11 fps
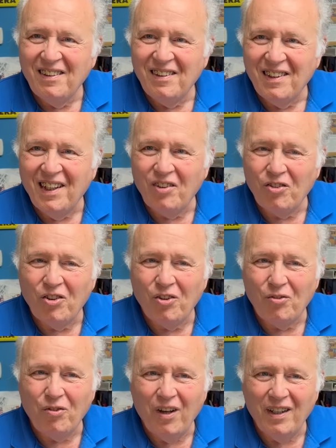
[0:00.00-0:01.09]
He got it
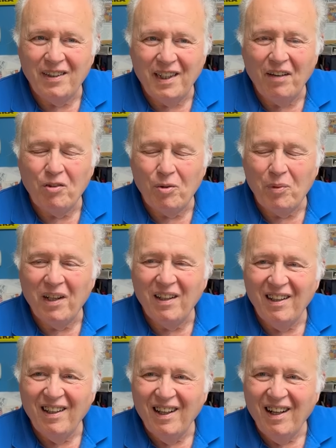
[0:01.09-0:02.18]
certified, gave it to me.
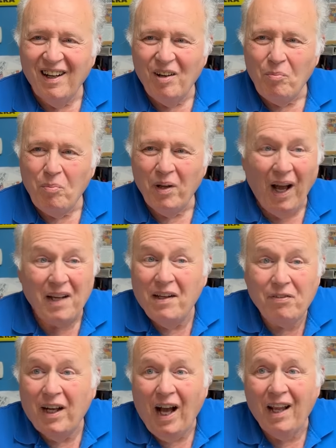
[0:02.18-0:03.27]
That's cool. But I
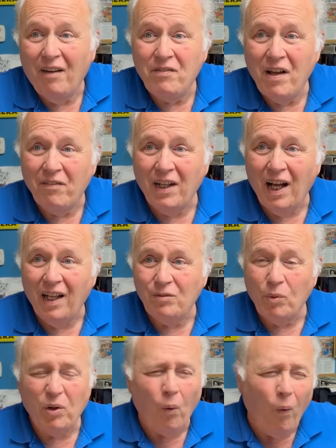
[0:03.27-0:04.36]
never got, I've never gotten,
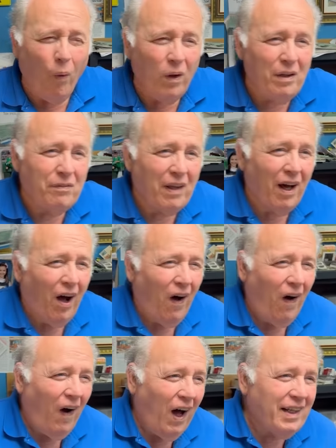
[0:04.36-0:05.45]
with all of the
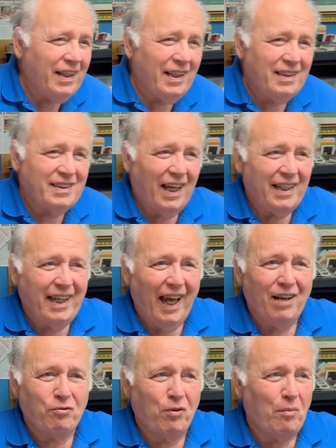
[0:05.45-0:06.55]
oddities I
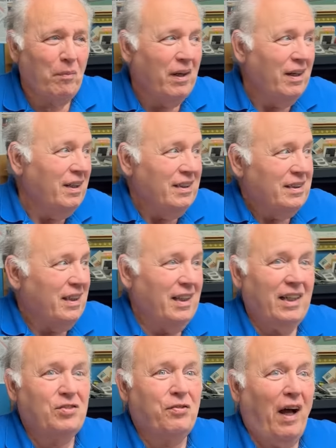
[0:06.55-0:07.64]
get from the
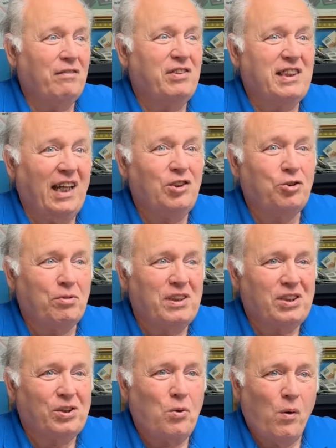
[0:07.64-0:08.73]
last five centuries
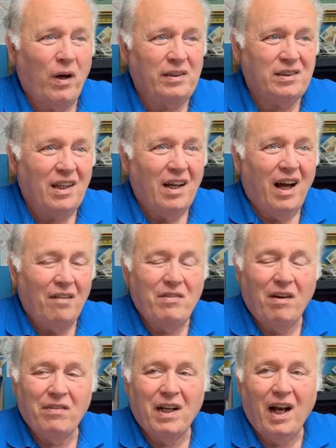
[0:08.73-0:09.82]
of coins, I've
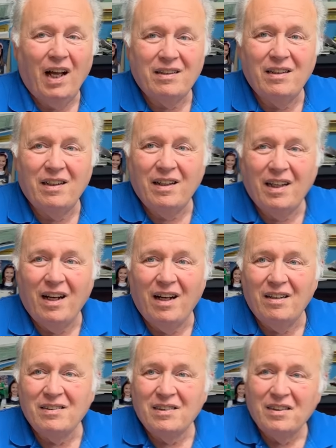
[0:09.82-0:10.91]
never gotten a, have
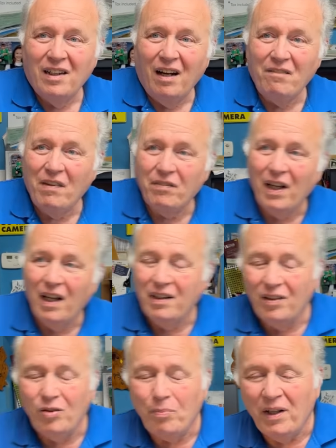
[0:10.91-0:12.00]
uh, never gotten
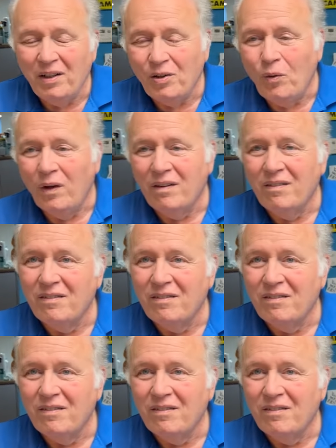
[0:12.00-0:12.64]
Isabella quarter.